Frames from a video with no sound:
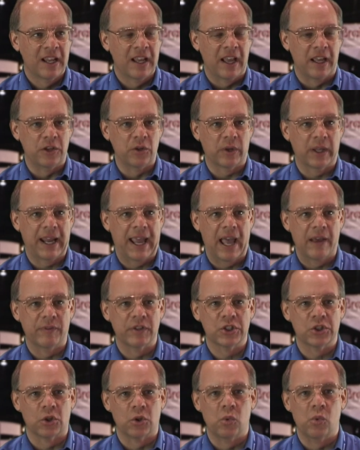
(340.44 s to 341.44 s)
and you can have
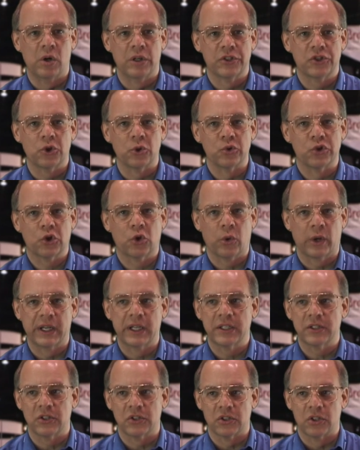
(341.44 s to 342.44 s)
it so the ones whose
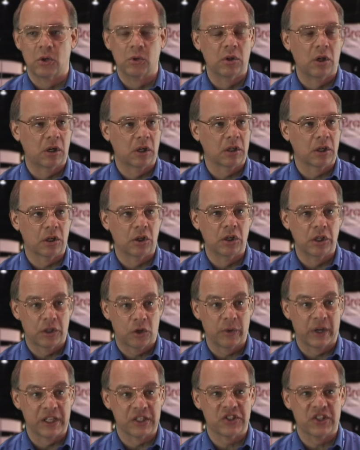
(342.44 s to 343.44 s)
credits is no longer good,
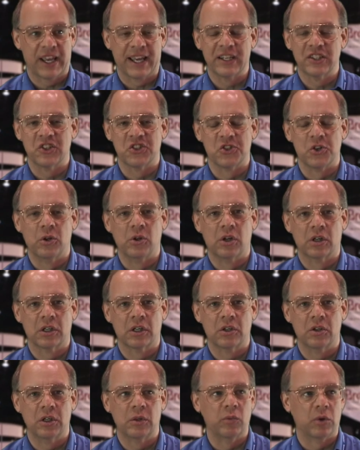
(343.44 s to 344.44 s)
credit status is no longer
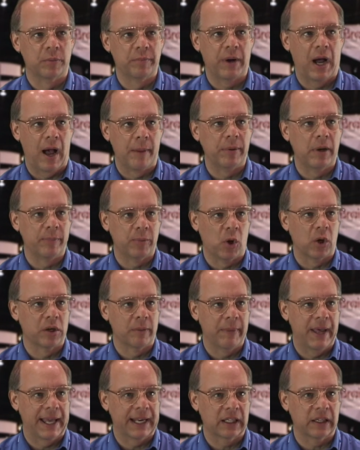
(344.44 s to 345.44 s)
good, would pop up
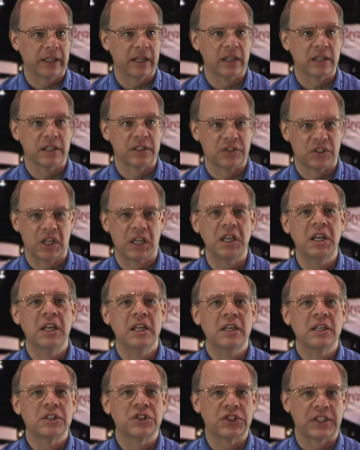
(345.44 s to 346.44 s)
automatically, and it could say,
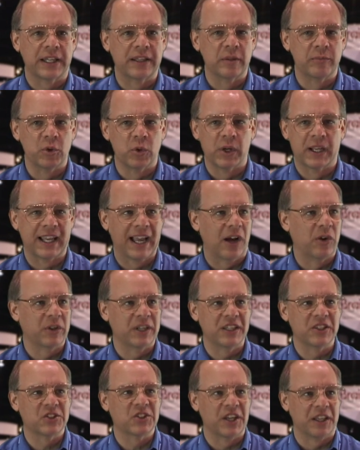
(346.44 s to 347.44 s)
send them to
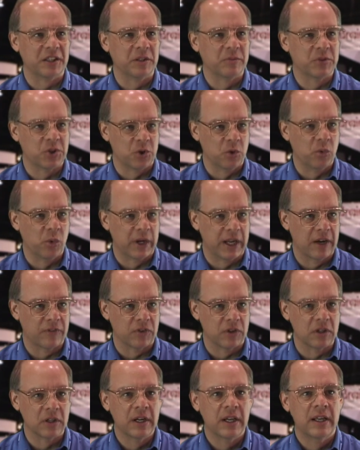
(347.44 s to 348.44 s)
accounting, send them to
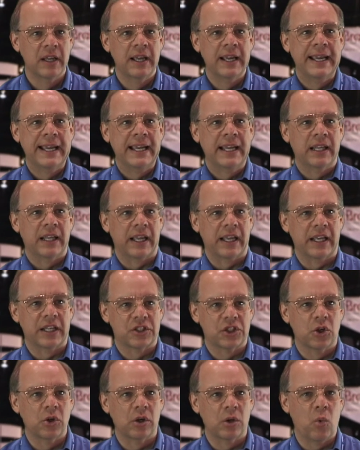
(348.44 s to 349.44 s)
whatever.
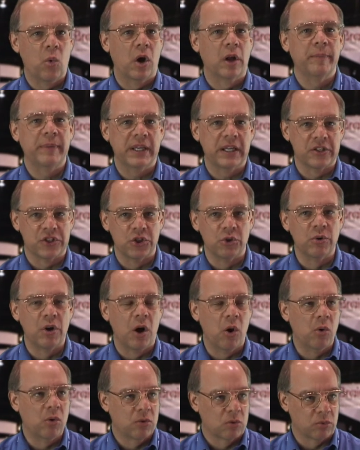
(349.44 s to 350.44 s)
It's good, one, because you
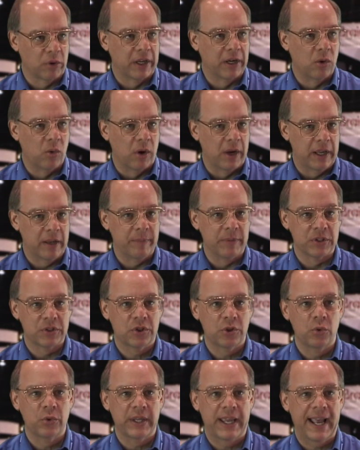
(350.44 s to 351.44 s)
know right away, but
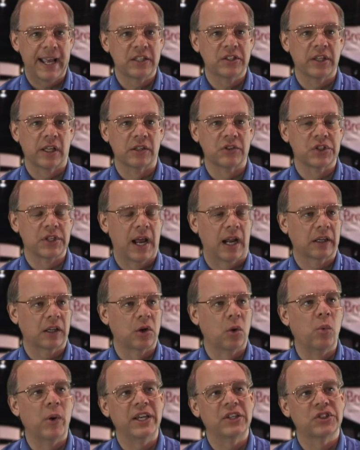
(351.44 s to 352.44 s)
two, the ad seller's not going
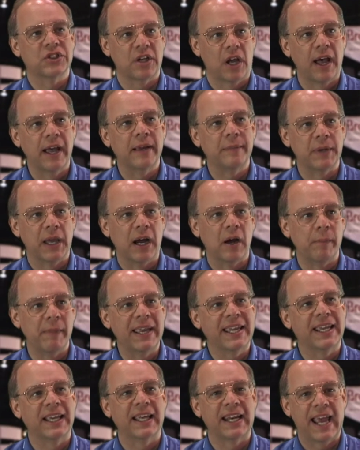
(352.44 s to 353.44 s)
to waste time now
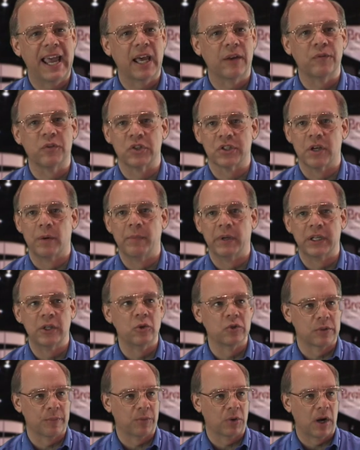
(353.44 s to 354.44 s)
making an ad for somebody
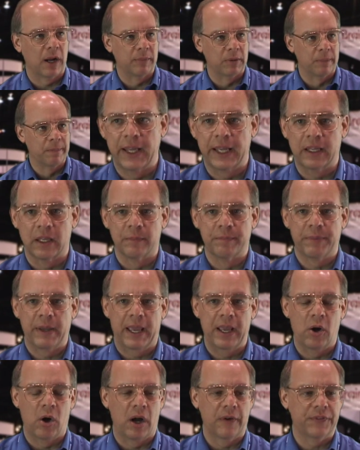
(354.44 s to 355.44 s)
who's a problem. They can
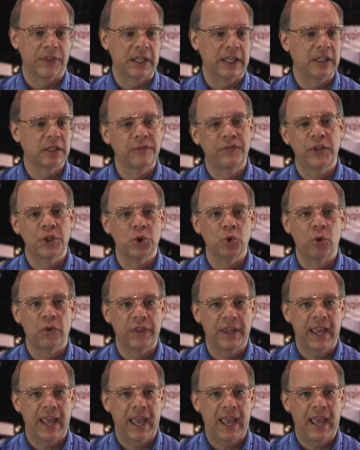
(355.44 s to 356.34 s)
pay off the individual